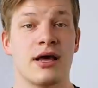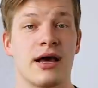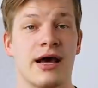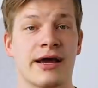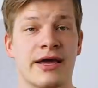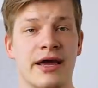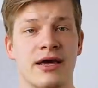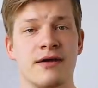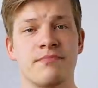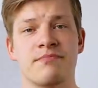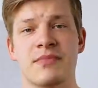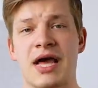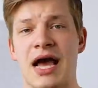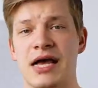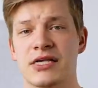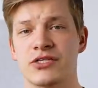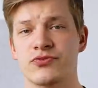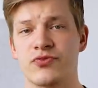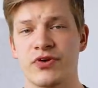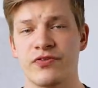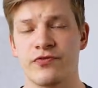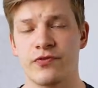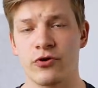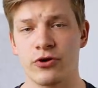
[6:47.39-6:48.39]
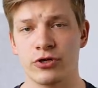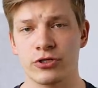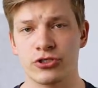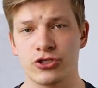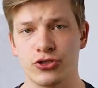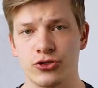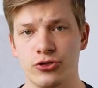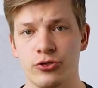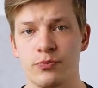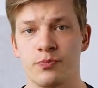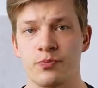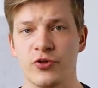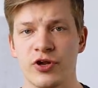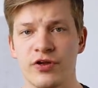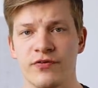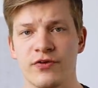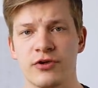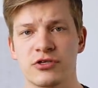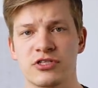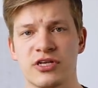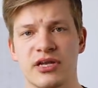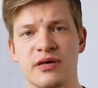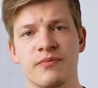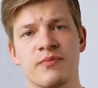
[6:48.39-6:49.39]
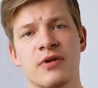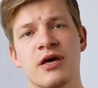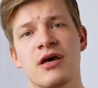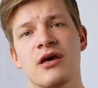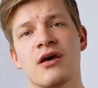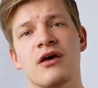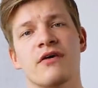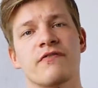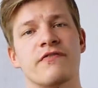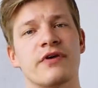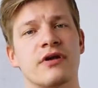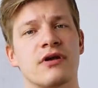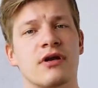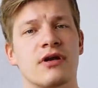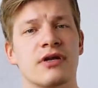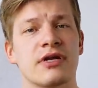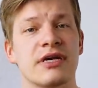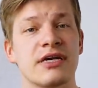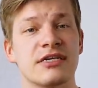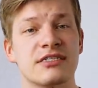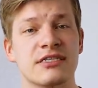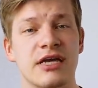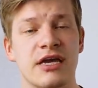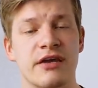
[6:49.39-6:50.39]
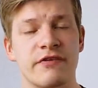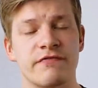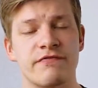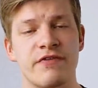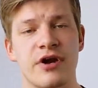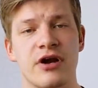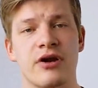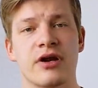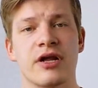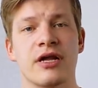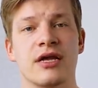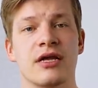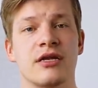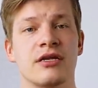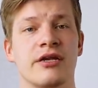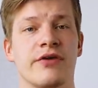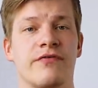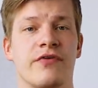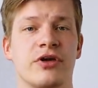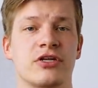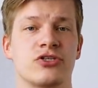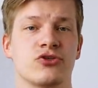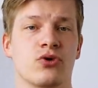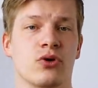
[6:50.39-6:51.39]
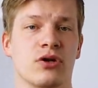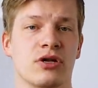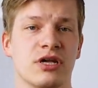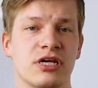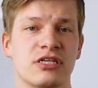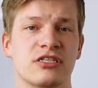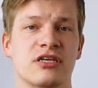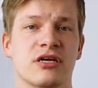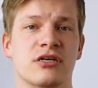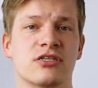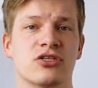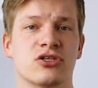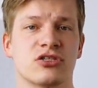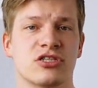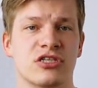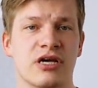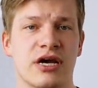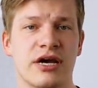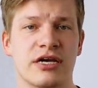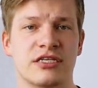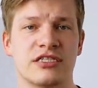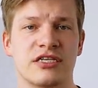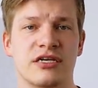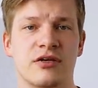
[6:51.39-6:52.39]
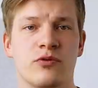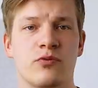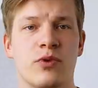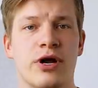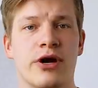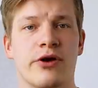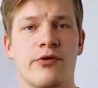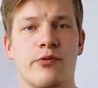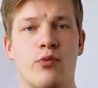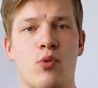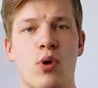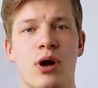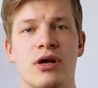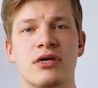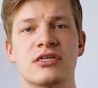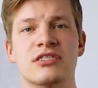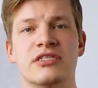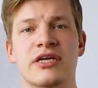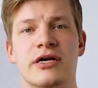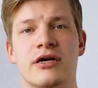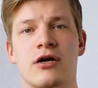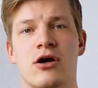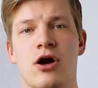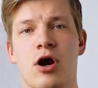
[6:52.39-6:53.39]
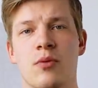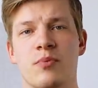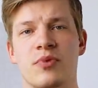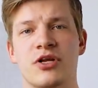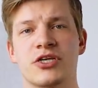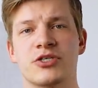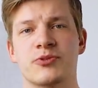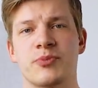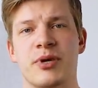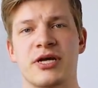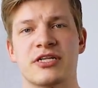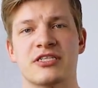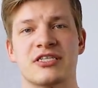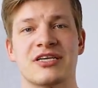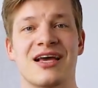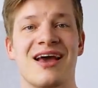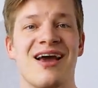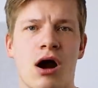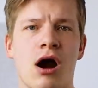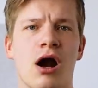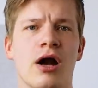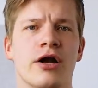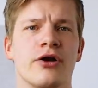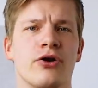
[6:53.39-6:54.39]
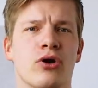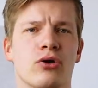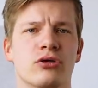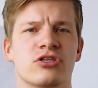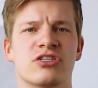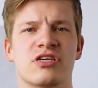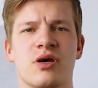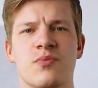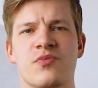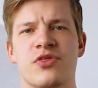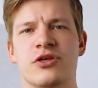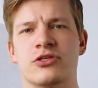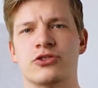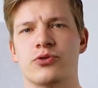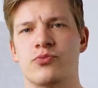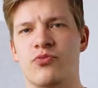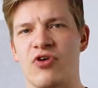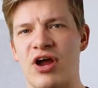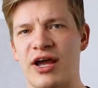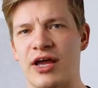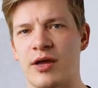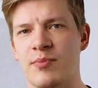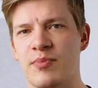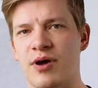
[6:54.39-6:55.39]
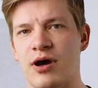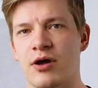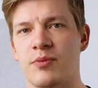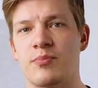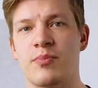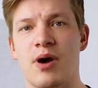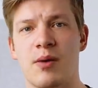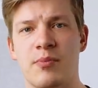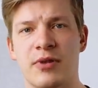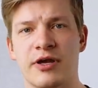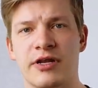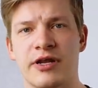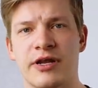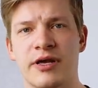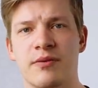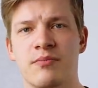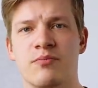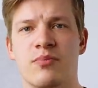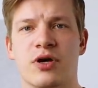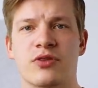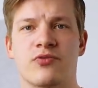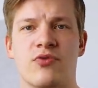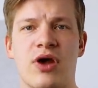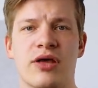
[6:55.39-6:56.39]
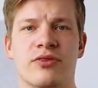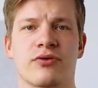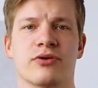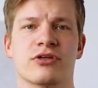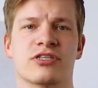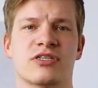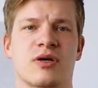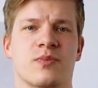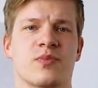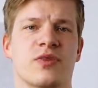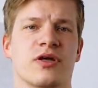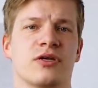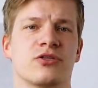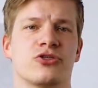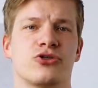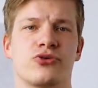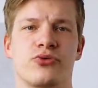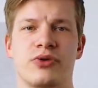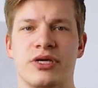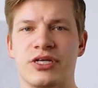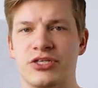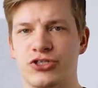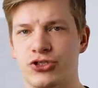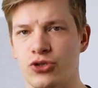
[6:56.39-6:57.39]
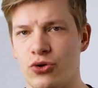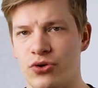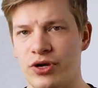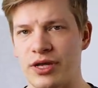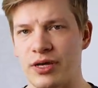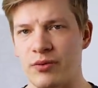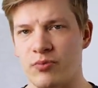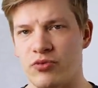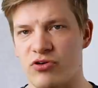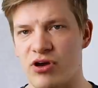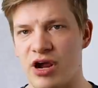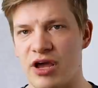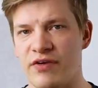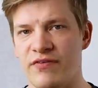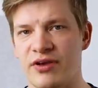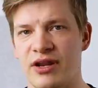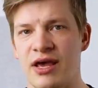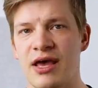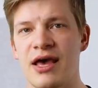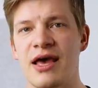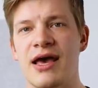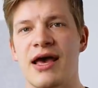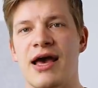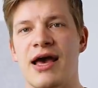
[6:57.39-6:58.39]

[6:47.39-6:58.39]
Again, as referred to previously, Finland is a very individualistic society where one's accomplishments are not something to brag about publicly, but rather something to enjoy in private